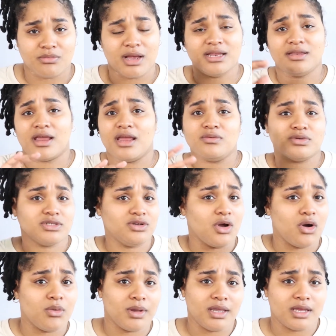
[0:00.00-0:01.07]
My day was
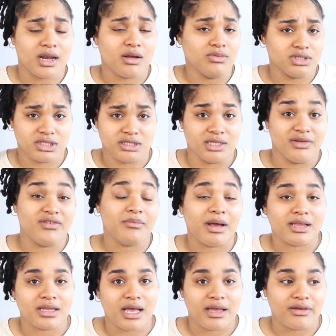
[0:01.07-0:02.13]
going and I was just living my
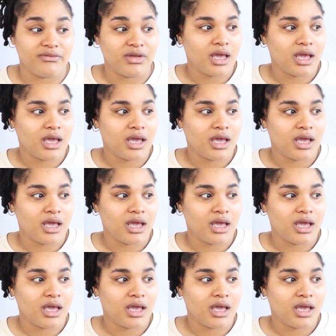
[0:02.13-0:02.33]
life.